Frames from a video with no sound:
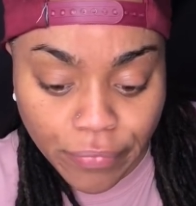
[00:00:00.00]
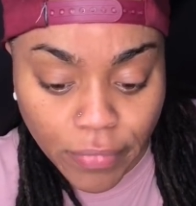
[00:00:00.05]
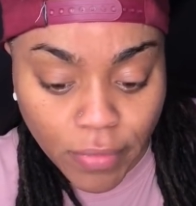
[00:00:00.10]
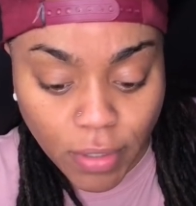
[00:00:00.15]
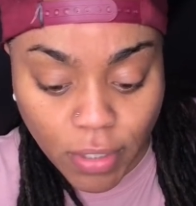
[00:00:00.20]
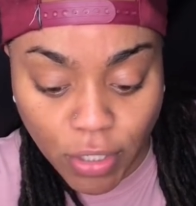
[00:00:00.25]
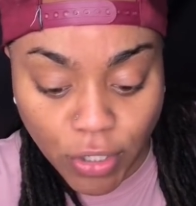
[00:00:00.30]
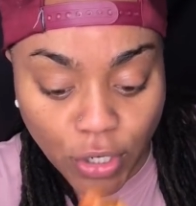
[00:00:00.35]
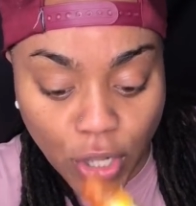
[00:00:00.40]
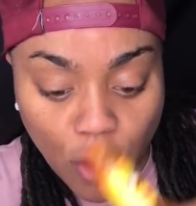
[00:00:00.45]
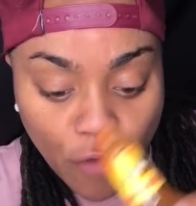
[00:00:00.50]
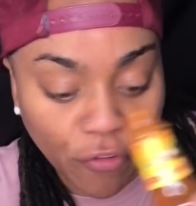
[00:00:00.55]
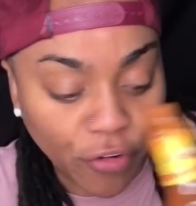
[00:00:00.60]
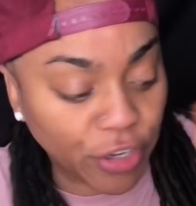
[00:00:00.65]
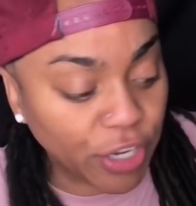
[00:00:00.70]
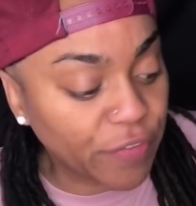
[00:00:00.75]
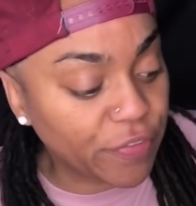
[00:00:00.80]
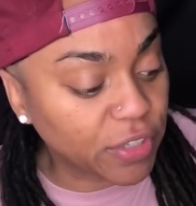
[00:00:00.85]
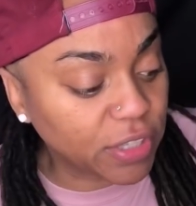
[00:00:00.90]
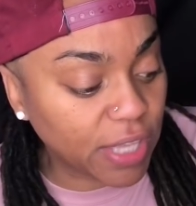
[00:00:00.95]
you know, for
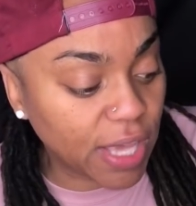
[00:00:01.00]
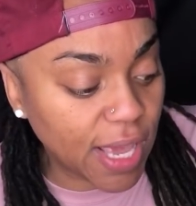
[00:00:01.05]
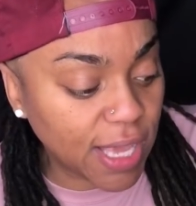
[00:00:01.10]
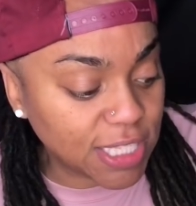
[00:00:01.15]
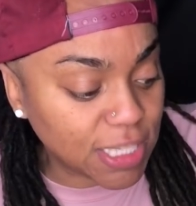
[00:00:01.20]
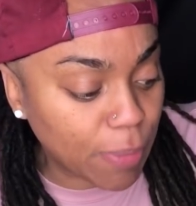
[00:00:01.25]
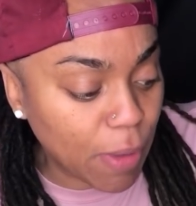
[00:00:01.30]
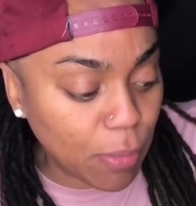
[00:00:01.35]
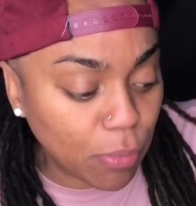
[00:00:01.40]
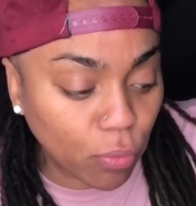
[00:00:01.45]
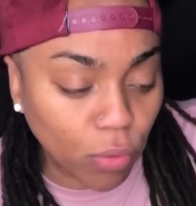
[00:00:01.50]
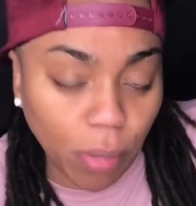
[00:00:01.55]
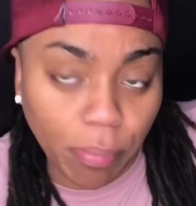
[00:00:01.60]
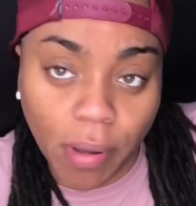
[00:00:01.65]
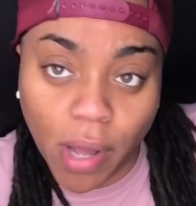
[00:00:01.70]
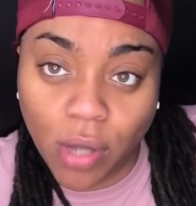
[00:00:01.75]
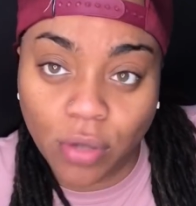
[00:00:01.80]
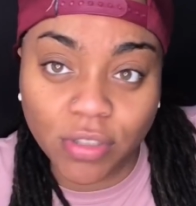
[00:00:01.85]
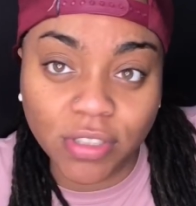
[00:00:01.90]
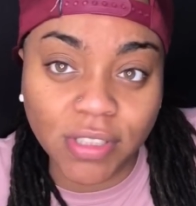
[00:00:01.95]
different things that people were
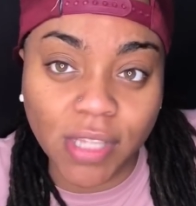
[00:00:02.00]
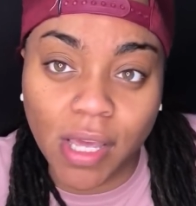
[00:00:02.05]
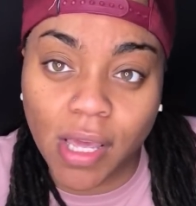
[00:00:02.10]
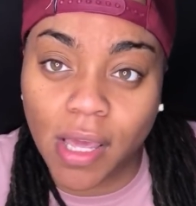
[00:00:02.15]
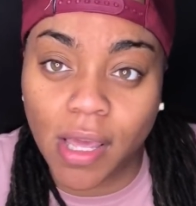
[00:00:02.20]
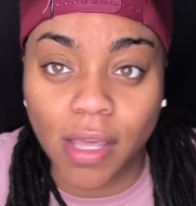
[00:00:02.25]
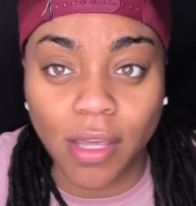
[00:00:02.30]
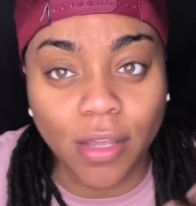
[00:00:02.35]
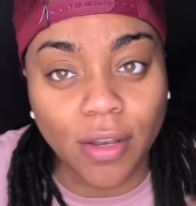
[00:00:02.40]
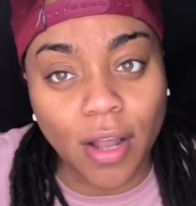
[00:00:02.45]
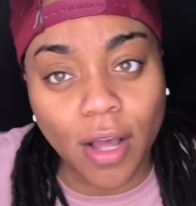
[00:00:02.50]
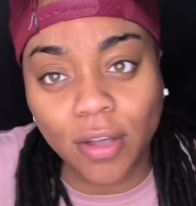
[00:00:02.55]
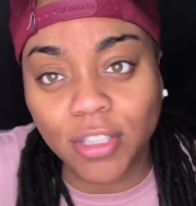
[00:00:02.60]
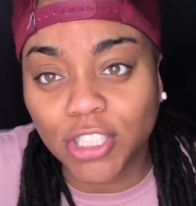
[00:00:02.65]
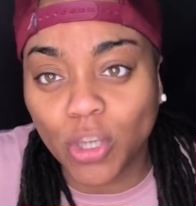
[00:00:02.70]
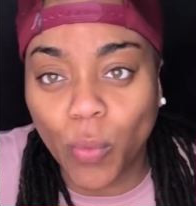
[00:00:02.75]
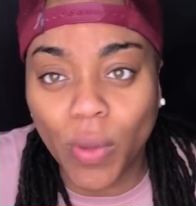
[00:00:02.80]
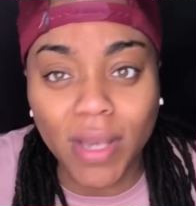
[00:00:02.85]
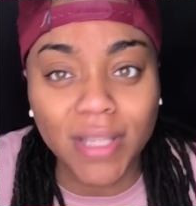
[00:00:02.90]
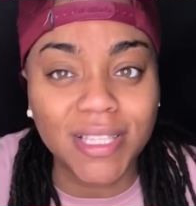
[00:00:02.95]
posting, you know, so
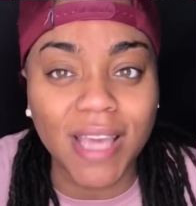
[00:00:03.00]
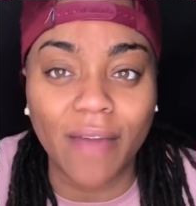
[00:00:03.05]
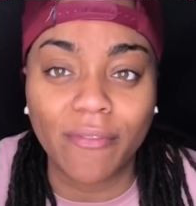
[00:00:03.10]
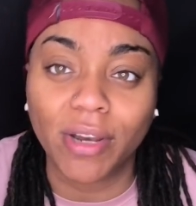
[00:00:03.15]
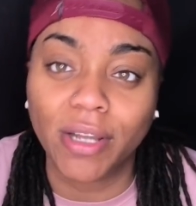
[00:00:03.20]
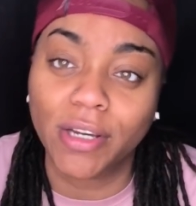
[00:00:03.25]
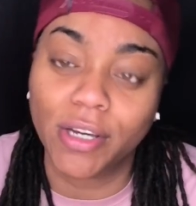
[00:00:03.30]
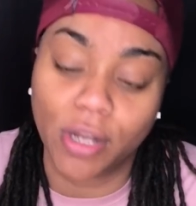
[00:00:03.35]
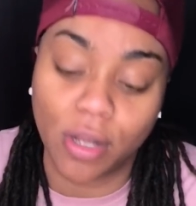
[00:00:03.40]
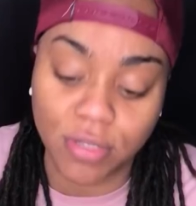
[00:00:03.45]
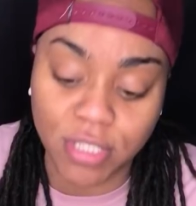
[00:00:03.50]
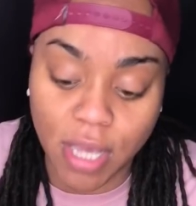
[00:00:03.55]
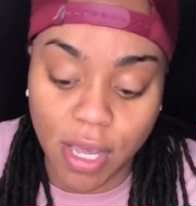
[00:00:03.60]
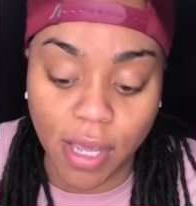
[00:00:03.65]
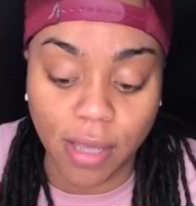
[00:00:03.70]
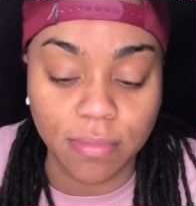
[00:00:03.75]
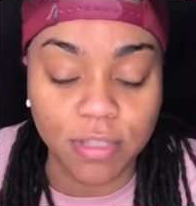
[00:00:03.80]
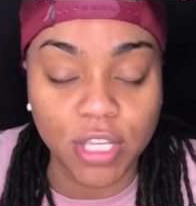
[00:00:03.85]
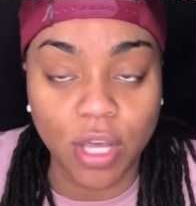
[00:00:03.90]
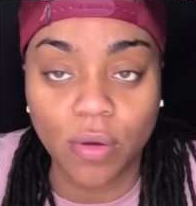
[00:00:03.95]
we just having a good old
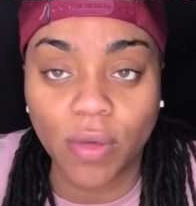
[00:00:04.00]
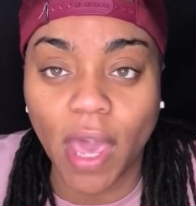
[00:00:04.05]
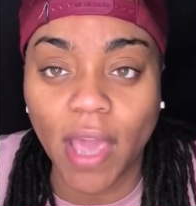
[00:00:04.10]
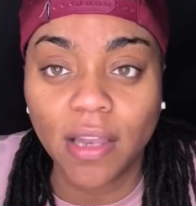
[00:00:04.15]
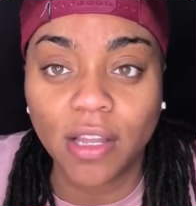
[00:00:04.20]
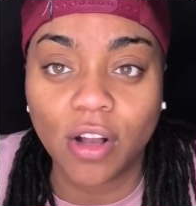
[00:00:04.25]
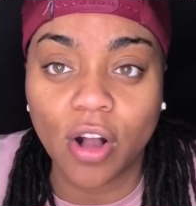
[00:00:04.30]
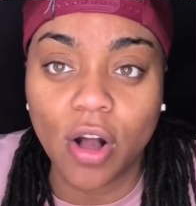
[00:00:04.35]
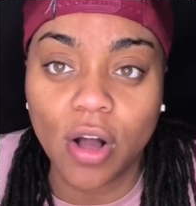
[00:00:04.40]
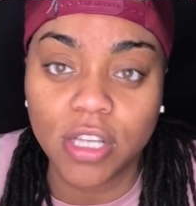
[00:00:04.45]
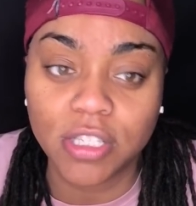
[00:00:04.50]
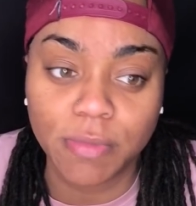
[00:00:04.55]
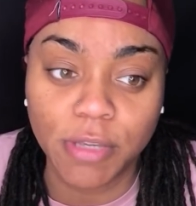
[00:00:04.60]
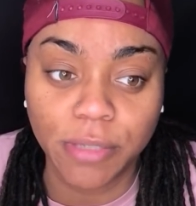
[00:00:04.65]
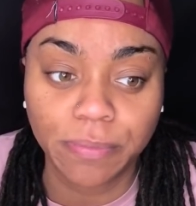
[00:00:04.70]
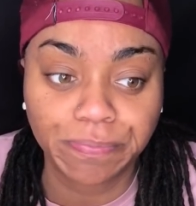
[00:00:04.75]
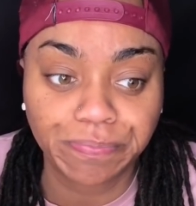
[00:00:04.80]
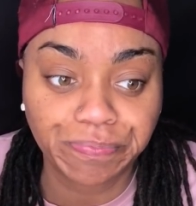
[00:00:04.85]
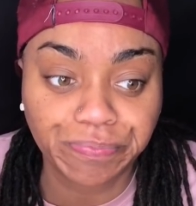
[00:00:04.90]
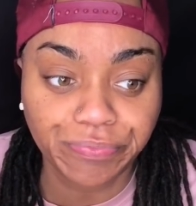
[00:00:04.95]
time. So Kayla calls me,
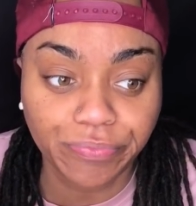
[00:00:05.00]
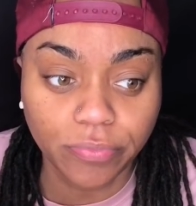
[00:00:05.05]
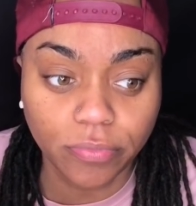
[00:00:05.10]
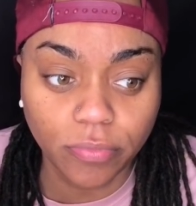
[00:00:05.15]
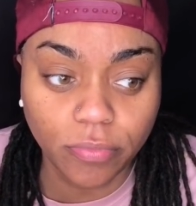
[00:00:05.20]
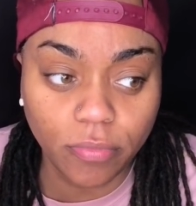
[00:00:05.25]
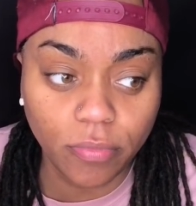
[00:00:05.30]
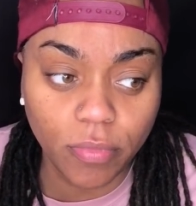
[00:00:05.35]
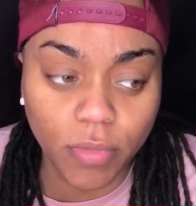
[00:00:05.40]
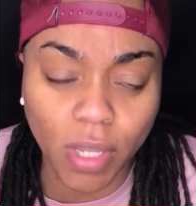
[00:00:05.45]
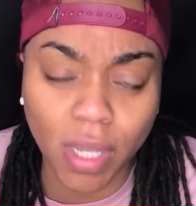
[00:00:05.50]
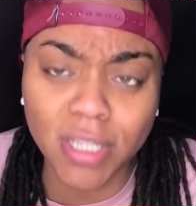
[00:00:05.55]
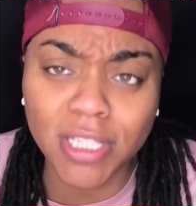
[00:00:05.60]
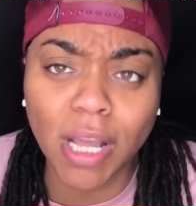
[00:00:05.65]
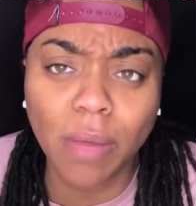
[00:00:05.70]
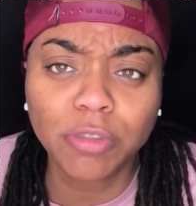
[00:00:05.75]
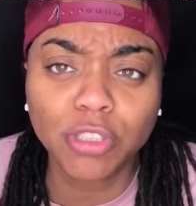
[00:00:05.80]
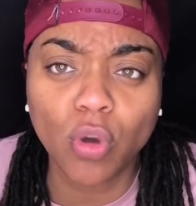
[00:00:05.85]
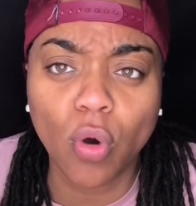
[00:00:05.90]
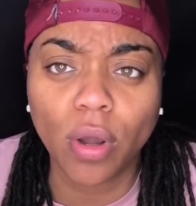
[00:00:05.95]
because I
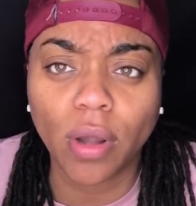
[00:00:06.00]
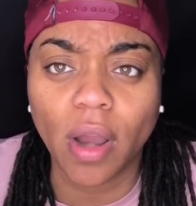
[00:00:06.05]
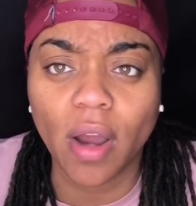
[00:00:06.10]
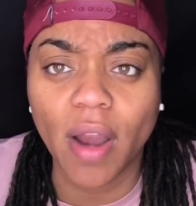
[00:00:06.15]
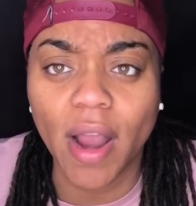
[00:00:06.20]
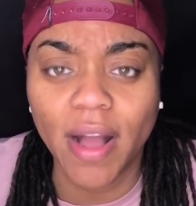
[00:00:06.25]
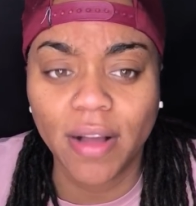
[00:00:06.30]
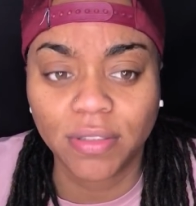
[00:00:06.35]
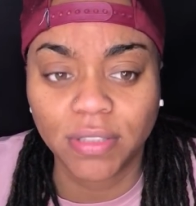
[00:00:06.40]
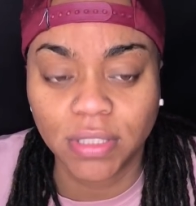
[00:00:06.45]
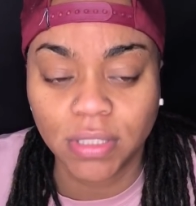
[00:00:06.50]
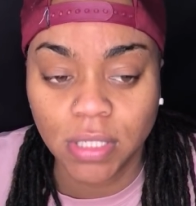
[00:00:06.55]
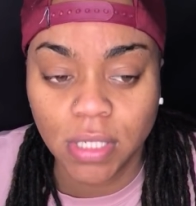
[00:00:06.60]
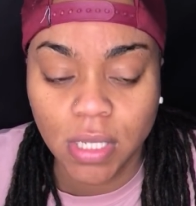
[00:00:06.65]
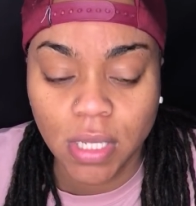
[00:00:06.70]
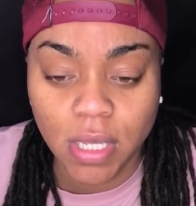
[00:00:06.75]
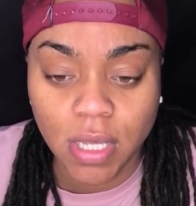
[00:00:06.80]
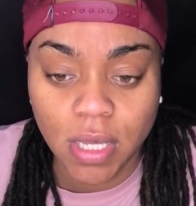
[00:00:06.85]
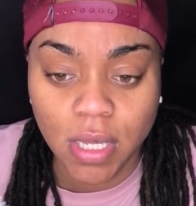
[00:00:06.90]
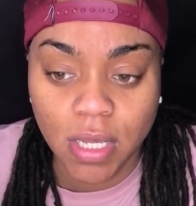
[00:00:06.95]
was going to her house
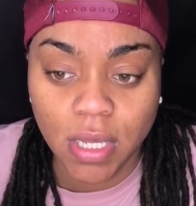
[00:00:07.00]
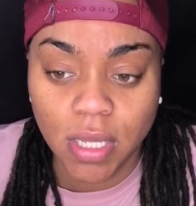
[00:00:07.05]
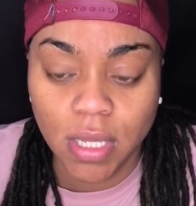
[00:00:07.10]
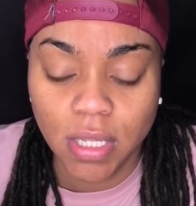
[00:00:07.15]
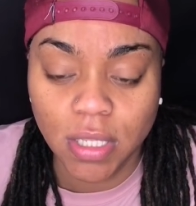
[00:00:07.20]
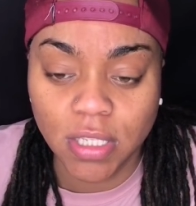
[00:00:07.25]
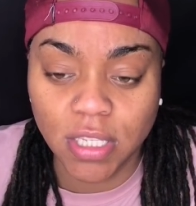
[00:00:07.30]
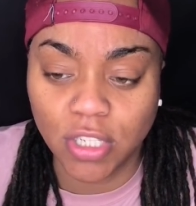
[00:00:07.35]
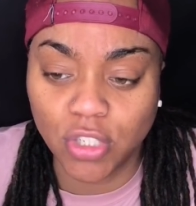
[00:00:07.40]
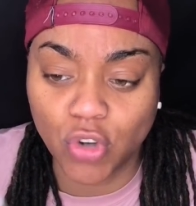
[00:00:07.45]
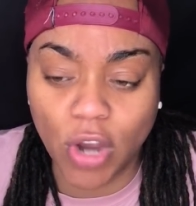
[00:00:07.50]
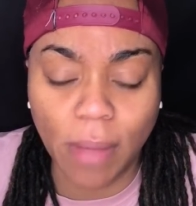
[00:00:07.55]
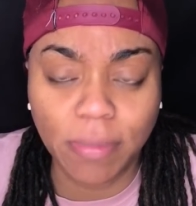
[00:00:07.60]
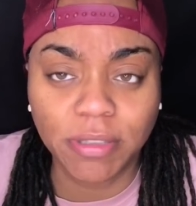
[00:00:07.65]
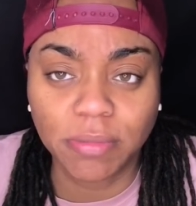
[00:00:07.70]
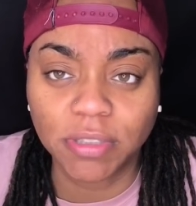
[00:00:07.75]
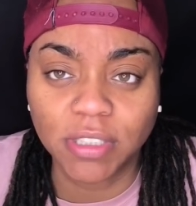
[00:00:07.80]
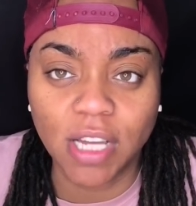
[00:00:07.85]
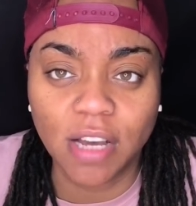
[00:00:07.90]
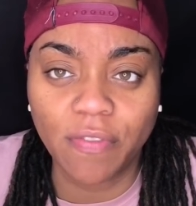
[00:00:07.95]
to drop
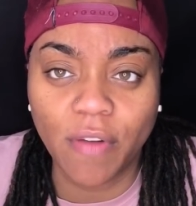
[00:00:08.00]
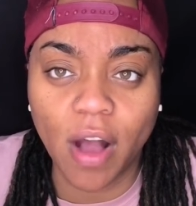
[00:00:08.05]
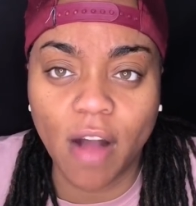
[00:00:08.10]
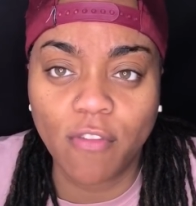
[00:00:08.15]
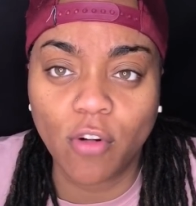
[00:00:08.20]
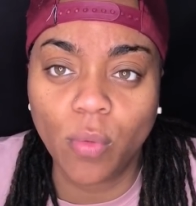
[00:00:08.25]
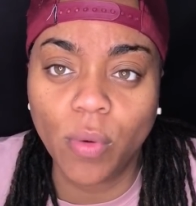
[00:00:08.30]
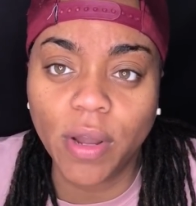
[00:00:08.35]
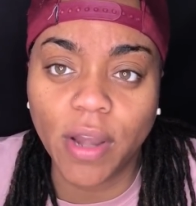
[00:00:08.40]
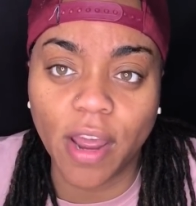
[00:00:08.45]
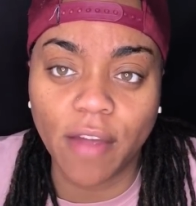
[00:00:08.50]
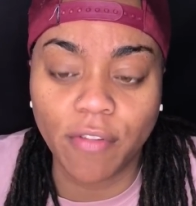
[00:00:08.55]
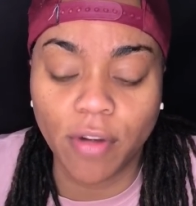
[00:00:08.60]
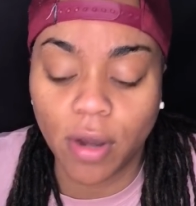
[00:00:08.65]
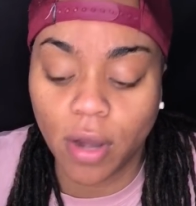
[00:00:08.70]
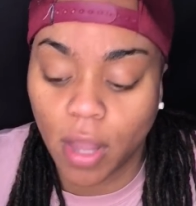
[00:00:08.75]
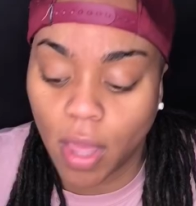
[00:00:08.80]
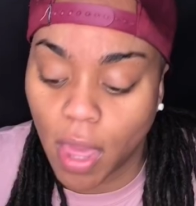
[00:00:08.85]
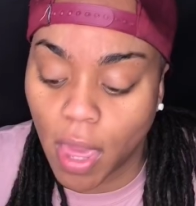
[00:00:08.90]
some stuff off or whatever.